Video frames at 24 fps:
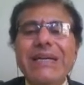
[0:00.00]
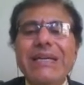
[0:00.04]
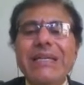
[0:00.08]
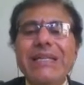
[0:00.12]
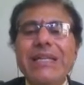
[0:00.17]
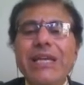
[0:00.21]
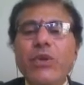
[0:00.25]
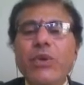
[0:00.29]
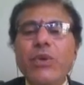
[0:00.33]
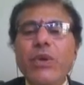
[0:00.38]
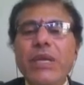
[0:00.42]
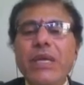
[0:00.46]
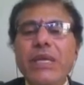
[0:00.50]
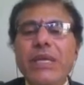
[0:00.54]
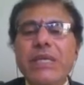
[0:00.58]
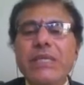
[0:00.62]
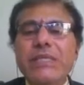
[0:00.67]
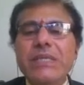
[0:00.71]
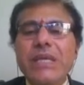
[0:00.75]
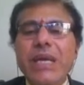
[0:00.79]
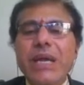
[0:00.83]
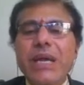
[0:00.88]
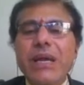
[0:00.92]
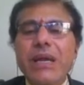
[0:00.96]
either you
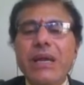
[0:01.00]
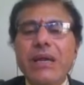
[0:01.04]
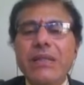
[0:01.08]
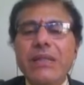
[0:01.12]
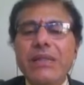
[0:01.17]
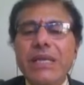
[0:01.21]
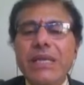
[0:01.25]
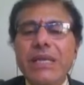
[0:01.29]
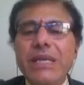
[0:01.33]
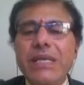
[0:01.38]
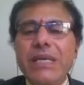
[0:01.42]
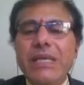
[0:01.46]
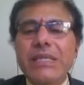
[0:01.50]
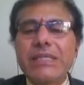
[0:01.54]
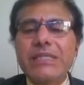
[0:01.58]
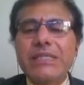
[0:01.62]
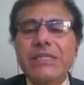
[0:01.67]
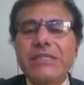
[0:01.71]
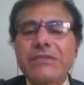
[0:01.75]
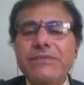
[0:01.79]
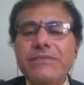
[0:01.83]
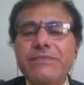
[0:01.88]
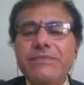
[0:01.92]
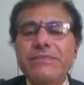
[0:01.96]
increase the
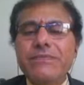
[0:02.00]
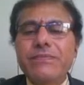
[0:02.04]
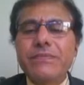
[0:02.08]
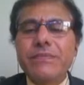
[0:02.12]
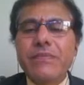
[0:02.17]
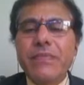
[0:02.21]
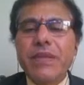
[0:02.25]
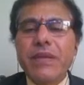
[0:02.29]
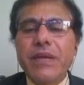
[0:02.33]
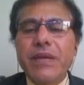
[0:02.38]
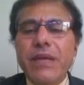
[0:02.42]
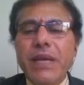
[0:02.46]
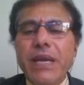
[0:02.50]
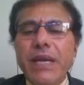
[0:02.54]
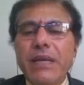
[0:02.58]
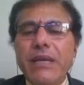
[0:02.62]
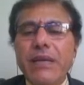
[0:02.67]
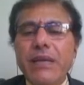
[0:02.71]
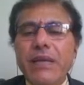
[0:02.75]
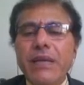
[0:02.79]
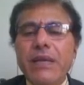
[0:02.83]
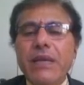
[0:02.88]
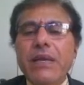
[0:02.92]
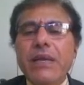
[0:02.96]
thickness,
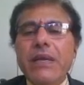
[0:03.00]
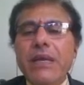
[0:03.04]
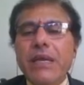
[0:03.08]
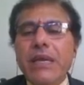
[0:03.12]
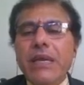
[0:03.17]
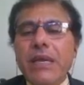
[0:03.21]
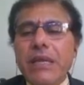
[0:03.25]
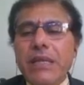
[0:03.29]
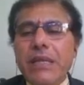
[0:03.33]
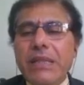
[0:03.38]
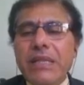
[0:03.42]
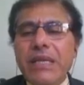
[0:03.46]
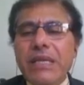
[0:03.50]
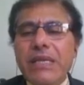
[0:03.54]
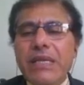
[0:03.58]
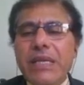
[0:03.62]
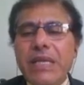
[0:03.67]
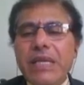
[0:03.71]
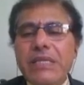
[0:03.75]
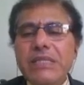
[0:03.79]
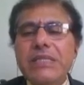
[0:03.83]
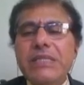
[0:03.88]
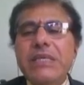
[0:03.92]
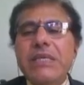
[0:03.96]
right?
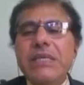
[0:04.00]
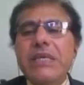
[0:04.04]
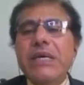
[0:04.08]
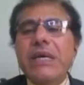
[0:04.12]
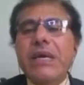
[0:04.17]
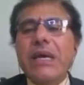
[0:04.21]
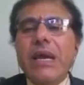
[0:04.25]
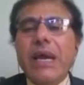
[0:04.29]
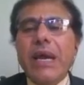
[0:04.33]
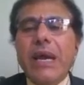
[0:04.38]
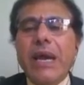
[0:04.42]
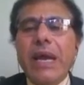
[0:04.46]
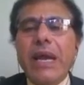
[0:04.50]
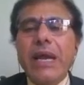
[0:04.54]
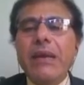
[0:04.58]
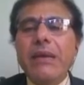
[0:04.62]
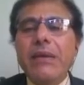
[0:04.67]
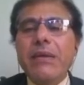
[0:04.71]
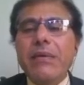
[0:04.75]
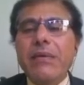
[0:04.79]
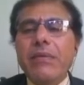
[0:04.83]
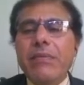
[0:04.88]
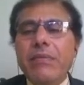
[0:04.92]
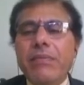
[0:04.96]
Thickness
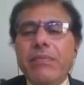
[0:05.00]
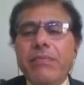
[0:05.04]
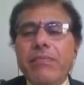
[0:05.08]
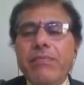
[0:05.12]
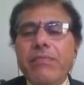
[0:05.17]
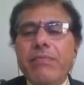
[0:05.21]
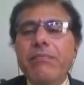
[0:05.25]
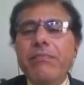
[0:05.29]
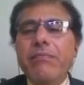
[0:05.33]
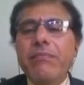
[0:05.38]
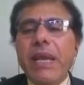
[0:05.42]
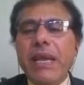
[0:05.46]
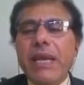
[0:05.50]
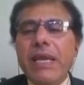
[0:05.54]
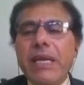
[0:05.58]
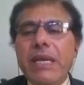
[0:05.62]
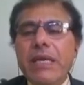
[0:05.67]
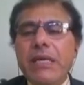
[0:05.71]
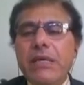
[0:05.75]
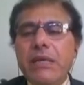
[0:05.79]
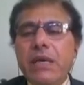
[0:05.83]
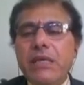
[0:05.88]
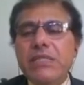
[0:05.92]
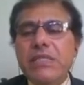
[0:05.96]
and make
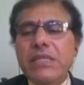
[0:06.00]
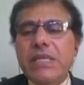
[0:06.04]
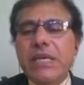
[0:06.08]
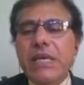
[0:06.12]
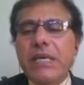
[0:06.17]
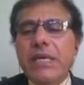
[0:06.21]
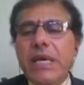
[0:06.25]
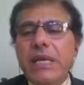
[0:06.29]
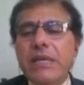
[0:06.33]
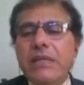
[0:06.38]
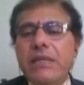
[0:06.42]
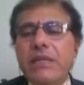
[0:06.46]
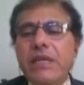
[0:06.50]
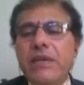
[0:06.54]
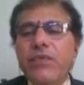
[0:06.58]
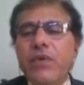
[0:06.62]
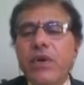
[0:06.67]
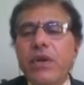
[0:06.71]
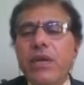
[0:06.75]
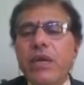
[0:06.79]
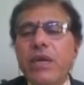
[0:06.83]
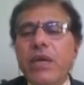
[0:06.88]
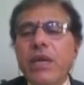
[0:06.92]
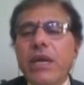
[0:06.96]
it not slender.
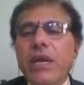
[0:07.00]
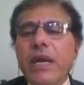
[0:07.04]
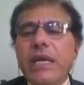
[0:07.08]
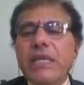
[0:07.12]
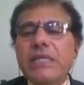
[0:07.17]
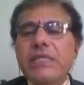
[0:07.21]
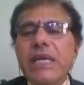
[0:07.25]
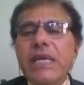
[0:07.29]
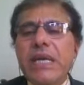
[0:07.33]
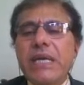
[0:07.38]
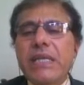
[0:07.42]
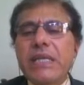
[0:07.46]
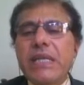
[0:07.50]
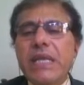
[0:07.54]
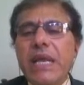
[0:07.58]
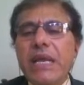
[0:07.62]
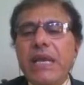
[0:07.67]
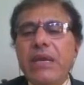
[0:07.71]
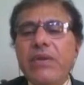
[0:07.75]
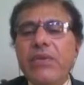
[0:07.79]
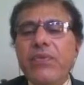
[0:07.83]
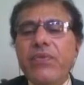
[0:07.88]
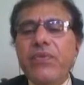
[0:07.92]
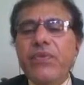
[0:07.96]
Therefore, it is greater
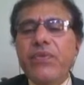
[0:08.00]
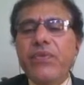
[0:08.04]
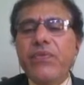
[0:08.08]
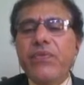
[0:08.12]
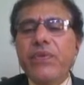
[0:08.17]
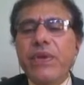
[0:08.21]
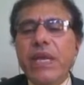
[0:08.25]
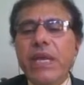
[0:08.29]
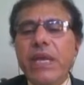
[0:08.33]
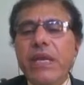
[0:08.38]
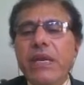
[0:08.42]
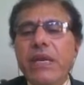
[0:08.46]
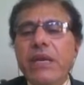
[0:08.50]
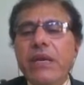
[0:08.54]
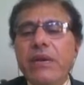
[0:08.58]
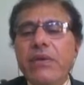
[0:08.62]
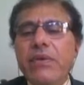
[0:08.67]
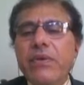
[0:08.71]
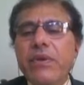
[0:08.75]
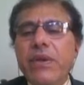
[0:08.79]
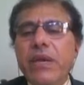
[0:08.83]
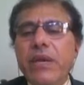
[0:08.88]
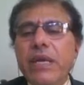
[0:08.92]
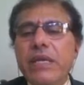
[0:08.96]
than
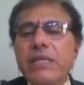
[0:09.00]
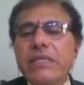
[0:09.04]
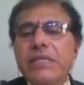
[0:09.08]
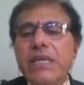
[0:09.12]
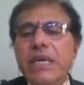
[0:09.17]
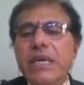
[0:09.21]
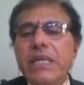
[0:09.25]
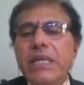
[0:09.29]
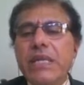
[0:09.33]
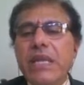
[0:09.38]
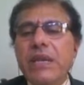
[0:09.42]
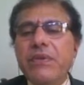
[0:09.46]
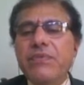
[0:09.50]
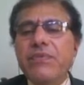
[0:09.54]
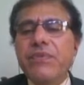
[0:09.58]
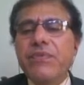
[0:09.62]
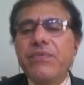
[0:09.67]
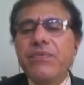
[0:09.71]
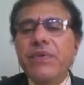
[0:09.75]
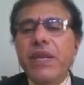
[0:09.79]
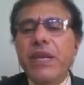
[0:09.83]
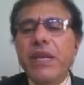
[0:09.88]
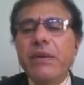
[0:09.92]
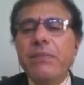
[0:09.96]
15. It is greater than
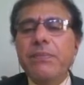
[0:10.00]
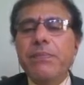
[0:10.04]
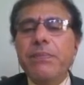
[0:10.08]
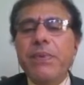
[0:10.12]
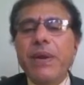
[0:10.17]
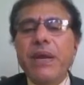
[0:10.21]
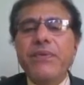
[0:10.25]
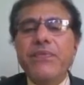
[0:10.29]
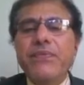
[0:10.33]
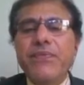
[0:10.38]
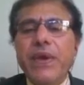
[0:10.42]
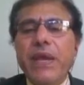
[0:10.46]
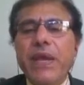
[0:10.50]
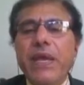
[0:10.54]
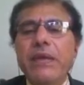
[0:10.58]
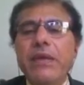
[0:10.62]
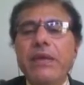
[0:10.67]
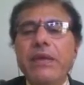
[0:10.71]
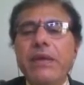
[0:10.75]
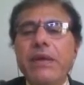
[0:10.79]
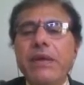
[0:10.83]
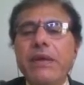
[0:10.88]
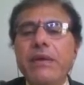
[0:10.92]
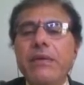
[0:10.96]

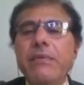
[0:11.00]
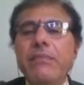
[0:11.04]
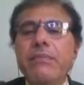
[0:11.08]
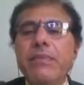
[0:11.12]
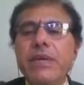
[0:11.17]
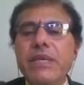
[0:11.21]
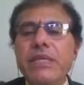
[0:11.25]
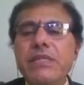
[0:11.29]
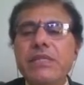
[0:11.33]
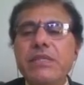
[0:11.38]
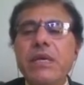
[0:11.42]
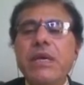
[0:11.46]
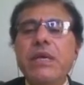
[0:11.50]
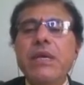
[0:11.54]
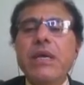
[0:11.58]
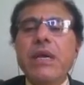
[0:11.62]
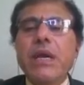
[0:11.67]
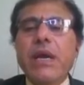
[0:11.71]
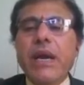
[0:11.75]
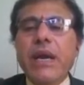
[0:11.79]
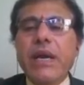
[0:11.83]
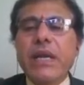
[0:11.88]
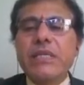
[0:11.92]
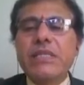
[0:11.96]
15.5. Means
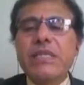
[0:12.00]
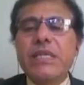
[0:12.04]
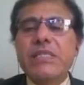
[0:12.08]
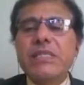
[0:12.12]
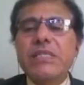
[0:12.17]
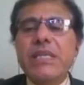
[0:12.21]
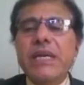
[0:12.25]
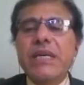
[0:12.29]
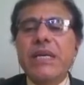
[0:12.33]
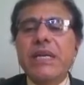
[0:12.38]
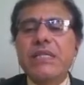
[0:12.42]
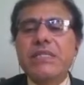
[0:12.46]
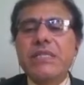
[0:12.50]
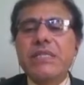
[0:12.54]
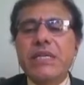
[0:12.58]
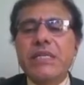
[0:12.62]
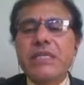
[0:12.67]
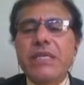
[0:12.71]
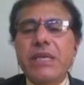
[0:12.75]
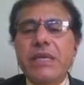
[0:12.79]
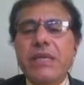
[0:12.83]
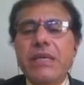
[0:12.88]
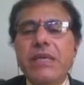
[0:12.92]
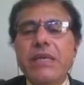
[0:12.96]
it is a slender
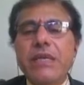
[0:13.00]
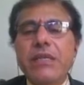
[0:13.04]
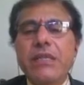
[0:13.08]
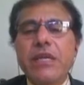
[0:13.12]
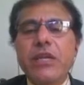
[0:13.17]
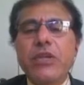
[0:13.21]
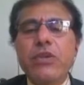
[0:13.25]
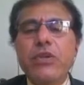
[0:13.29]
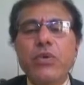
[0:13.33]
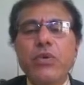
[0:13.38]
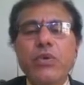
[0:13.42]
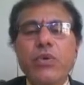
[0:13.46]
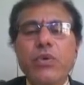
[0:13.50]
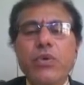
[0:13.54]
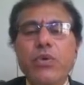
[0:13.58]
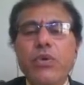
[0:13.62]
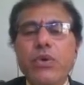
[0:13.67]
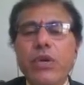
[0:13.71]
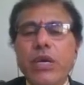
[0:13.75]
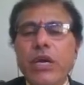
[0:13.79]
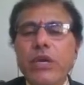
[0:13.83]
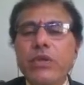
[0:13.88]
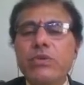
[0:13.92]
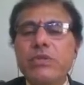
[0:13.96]
section. Either you
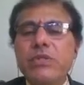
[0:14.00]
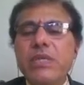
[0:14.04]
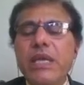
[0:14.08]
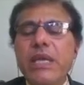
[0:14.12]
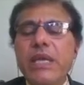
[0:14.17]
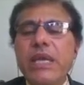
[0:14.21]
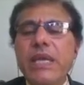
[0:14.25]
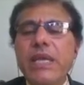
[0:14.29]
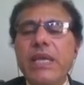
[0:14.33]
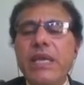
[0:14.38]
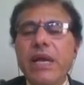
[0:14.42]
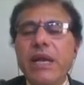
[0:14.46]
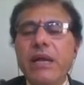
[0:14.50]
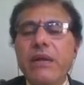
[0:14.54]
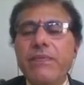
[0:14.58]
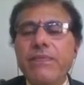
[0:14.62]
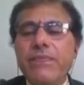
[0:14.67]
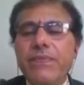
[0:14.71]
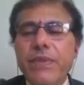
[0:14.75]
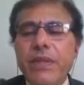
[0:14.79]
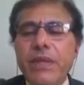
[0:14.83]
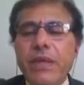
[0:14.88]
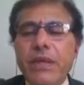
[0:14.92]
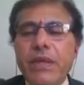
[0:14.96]
reduce the
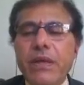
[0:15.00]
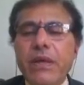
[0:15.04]
area